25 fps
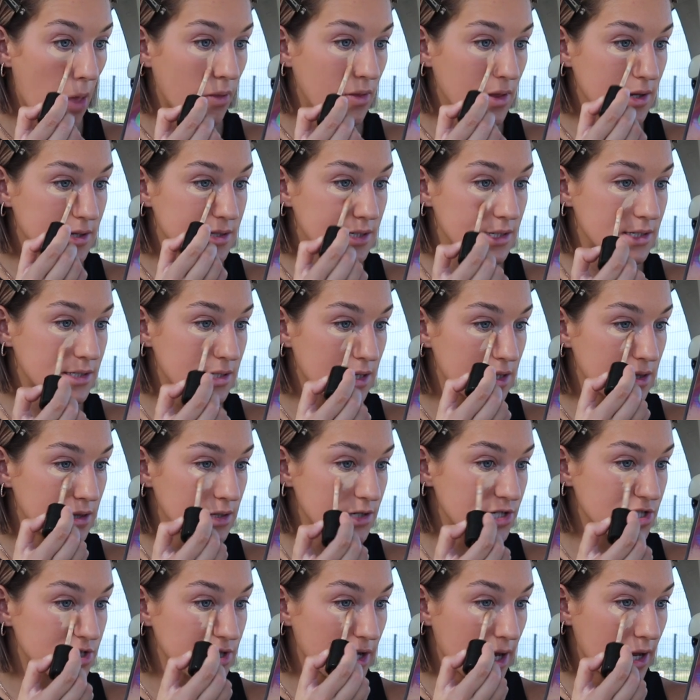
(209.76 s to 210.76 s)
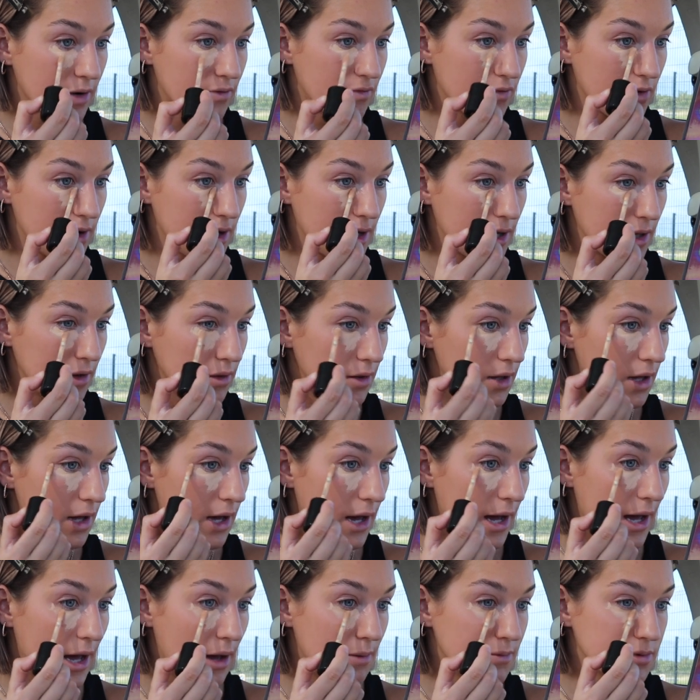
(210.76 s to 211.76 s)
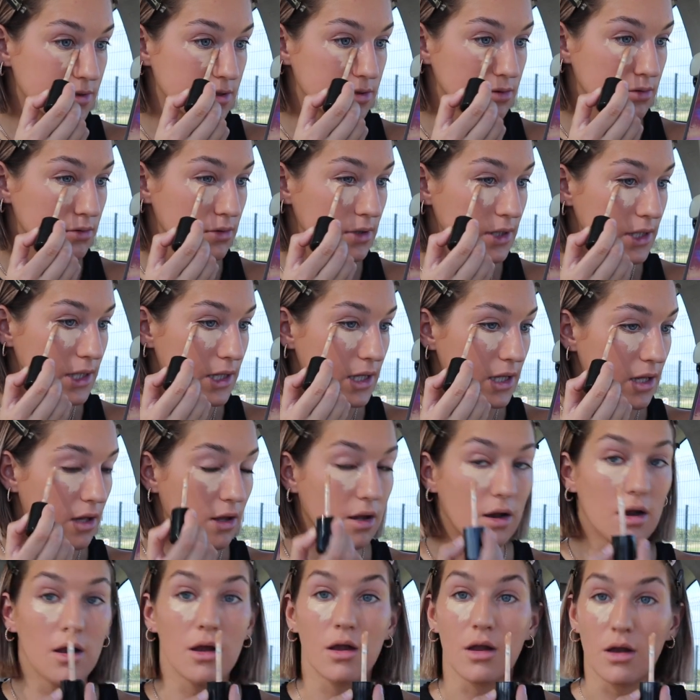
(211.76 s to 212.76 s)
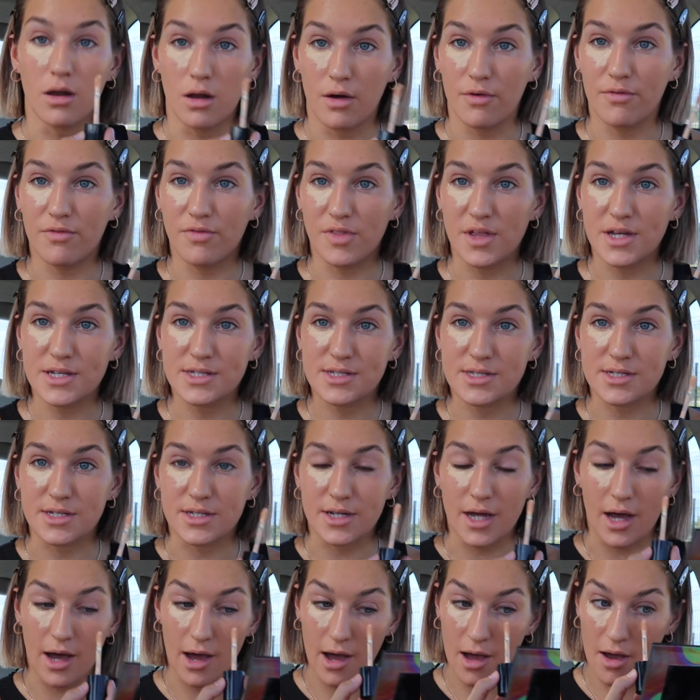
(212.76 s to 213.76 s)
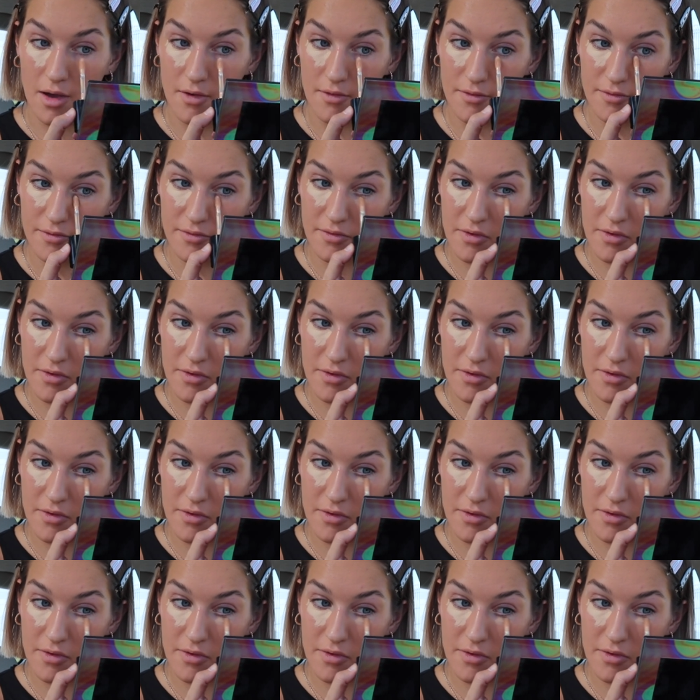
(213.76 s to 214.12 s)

This is in the shade Vanilla. I absolutely love this to death.